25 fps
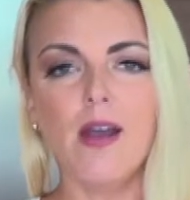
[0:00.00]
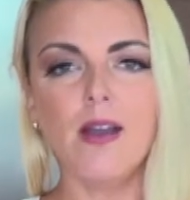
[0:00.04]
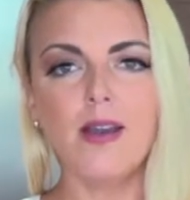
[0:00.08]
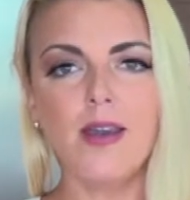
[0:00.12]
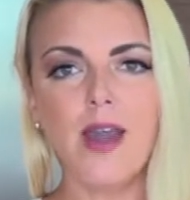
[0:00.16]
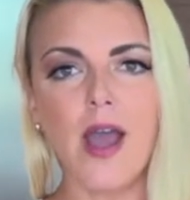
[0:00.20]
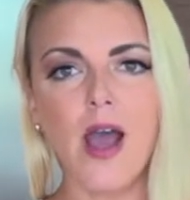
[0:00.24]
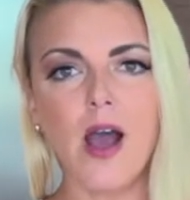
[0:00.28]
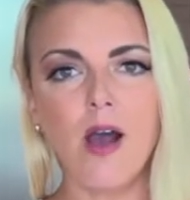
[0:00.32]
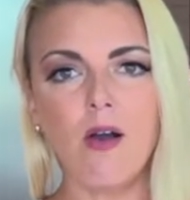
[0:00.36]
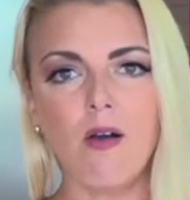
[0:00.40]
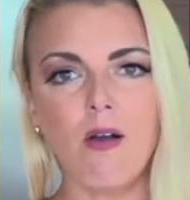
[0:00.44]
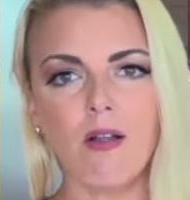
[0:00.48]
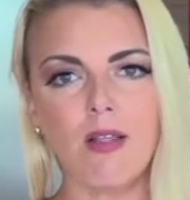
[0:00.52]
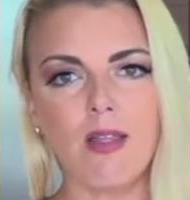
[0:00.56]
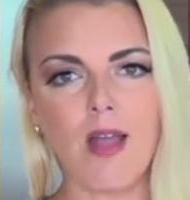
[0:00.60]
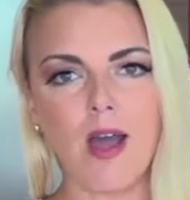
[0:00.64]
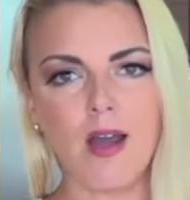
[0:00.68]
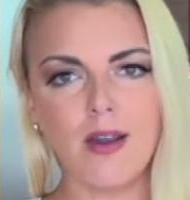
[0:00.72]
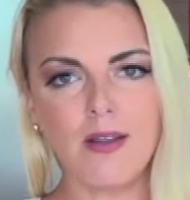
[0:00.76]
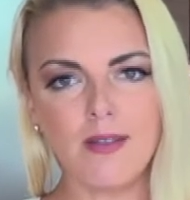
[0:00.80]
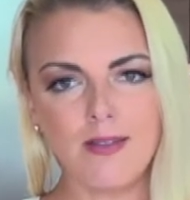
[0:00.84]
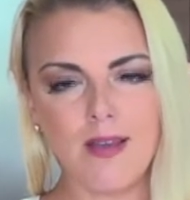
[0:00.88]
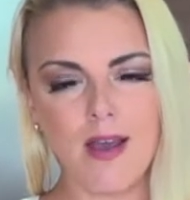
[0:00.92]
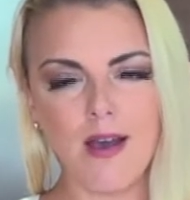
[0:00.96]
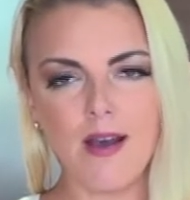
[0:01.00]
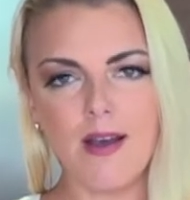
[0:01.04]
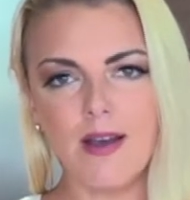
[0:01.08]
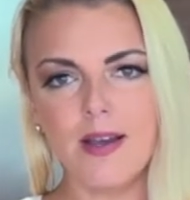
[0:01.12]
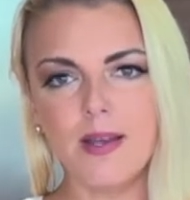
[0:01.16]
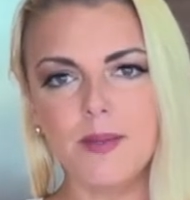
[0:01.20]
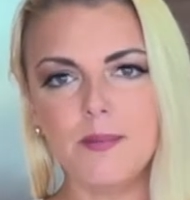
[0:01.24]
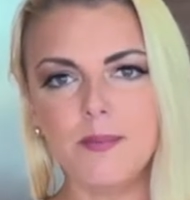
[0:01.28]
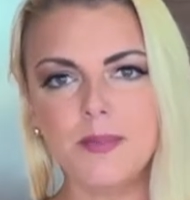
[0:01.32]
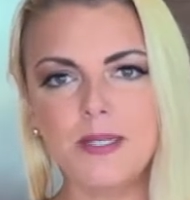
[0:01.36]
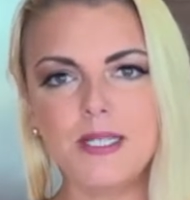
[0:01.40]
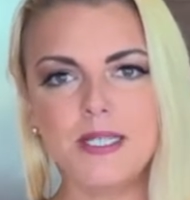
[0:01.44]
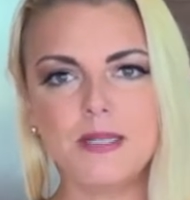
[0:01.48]
Now, a lot of
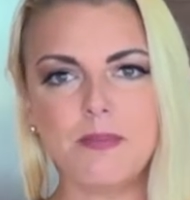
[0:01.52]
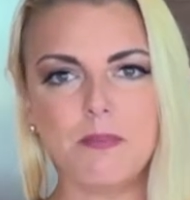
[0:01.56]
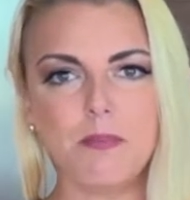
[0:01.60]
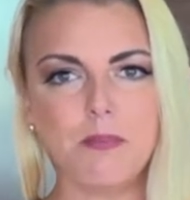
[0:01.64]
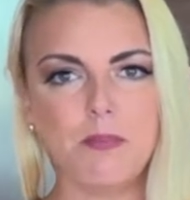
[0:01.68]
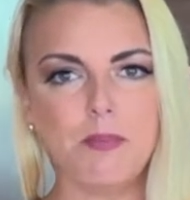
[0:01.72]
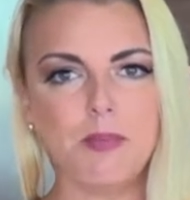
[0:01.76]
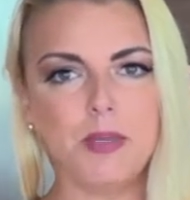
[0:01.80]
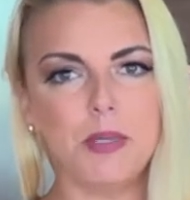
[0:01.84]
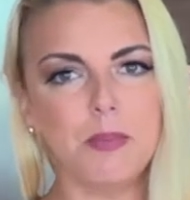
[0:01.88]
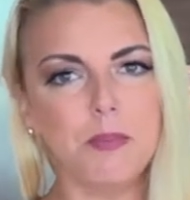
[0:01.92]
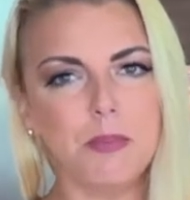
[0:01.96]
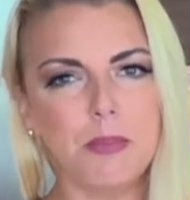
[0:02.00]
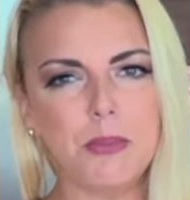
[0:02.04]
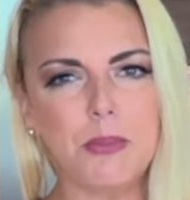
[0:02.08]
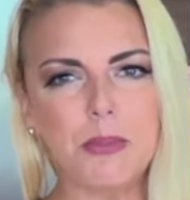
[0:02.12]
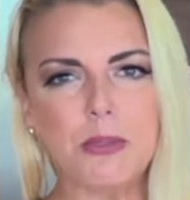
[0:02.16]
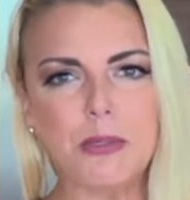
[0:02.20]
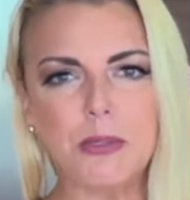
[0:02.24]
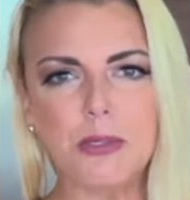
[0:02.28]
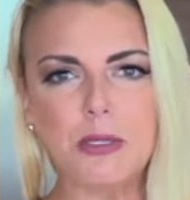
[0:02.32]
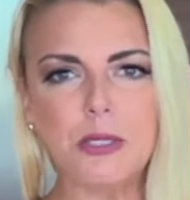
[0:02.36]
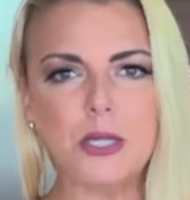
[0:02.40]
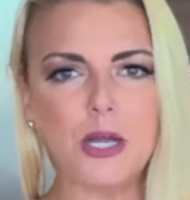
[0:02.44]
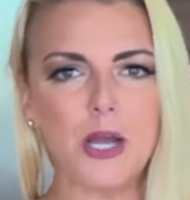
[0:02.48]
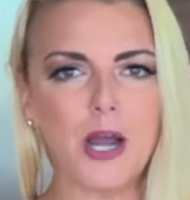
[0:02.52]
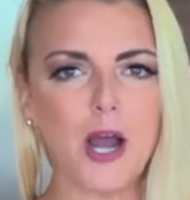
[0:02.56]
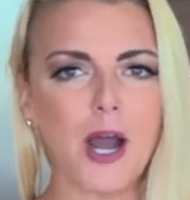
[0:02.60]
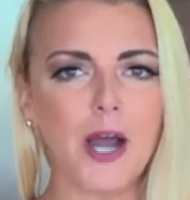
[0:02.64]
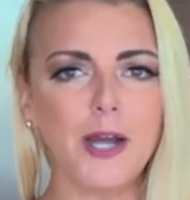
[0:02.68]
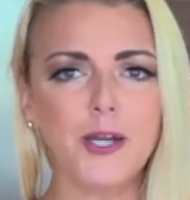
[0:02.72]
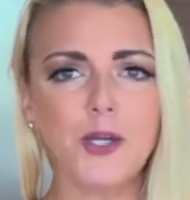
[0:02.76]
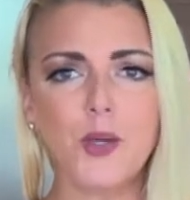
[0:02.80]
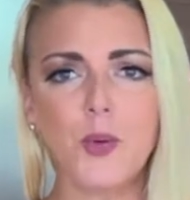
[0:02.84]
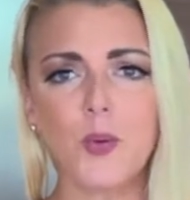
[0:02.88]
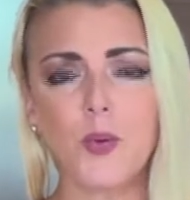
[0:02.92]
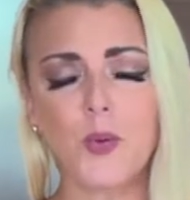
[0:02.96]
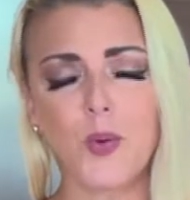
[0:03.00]
times I
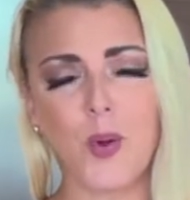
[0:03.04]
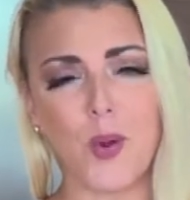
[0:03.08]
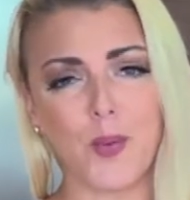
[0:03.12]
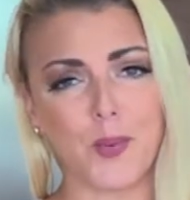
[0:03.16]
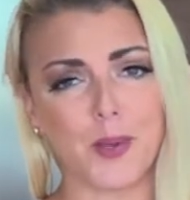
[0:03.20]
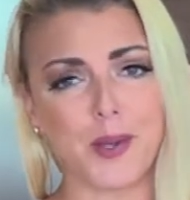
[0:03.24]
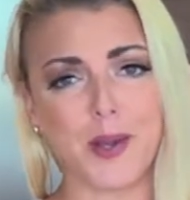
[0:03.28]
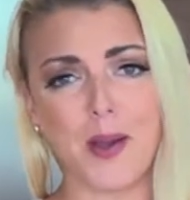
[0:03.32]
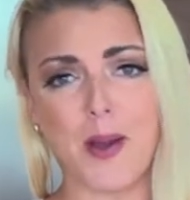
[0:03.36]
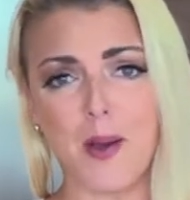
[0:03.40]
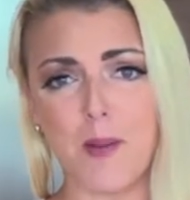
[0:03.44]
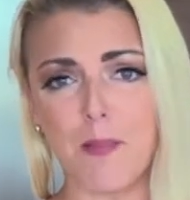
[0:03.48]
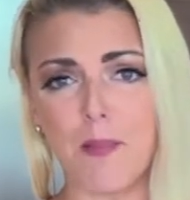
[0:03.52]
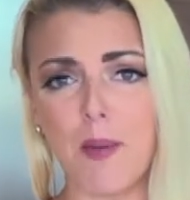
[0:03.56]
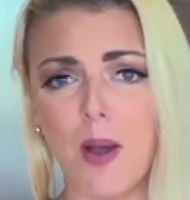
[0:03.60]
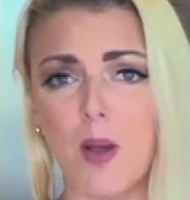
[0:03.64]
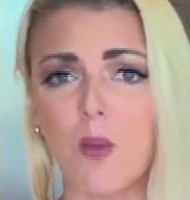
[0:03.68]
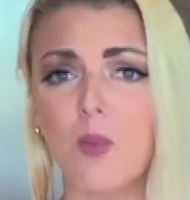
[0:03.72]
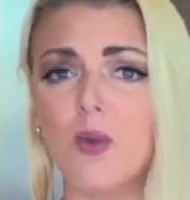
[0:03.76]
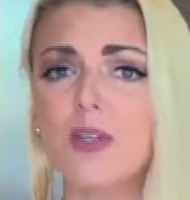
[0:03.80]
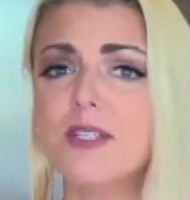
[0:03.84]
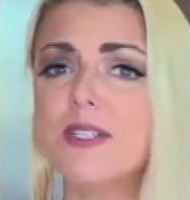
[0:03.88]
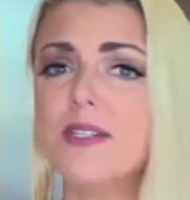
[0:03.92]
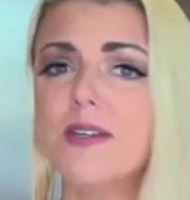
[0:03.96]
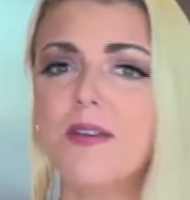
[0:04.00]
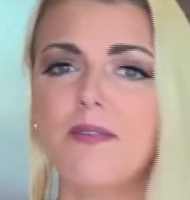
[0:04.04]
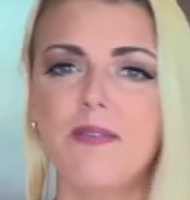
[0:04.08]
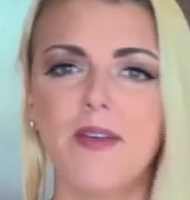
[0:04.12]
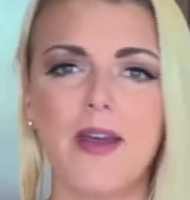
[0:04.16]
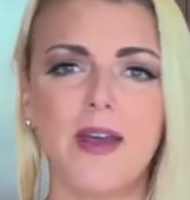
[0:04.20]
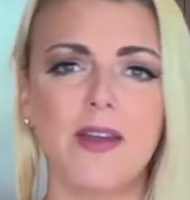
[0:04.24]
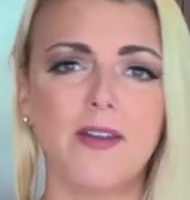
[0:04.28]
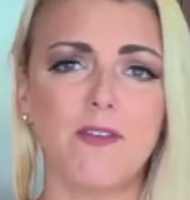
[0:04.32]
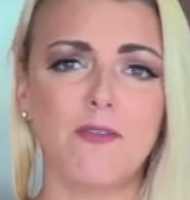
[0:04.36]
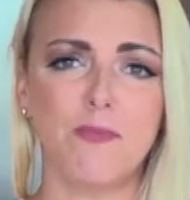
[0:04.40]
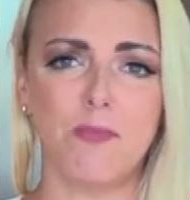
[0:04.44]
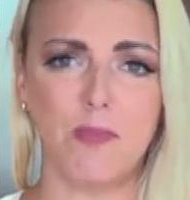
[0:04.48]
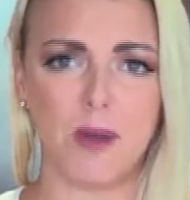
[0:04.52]
know growing up, I wasn't a
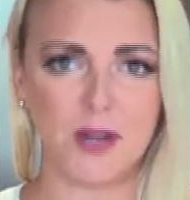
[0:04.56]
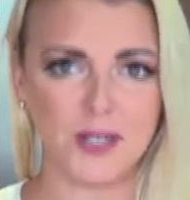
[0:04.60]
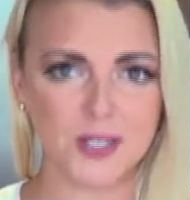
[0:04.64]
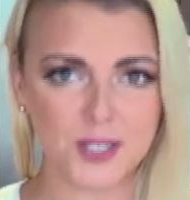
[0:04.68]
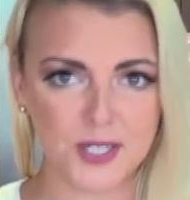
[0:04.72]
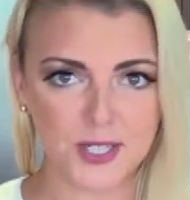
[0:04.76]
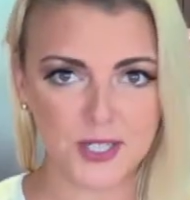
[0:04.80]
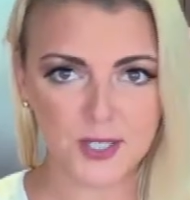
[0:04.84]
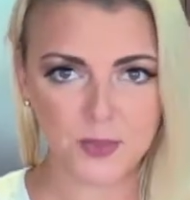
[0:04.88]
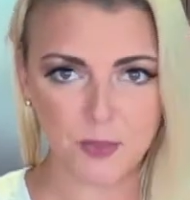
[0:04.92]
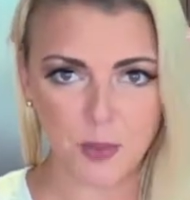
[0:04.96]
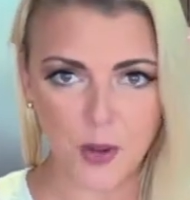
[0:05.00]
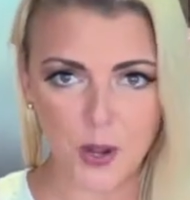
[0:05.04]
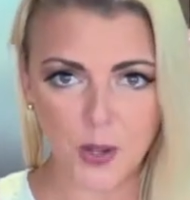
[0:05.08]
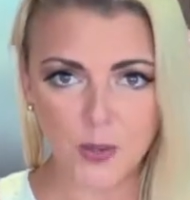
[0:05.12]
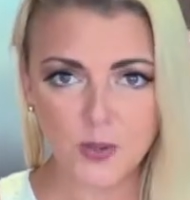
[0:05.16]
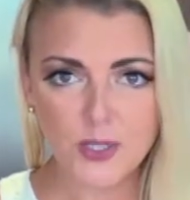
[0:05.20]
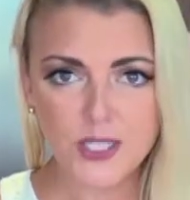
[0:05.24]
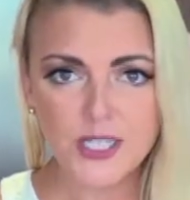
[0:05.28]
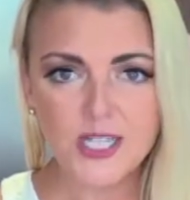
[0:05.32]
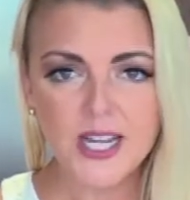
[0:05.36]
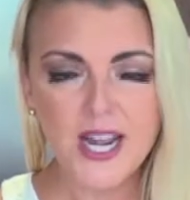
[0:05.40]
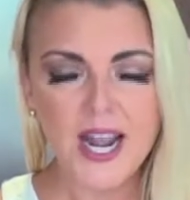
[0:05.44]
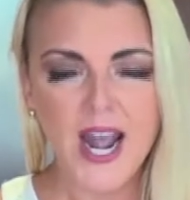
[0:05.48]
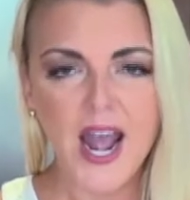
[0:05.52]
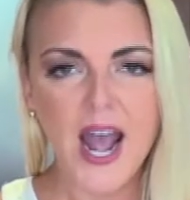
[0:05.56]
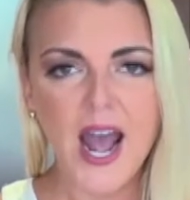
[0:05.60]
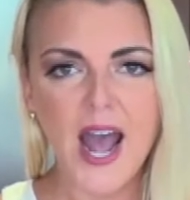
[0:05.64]
fan of Brussels sprouts,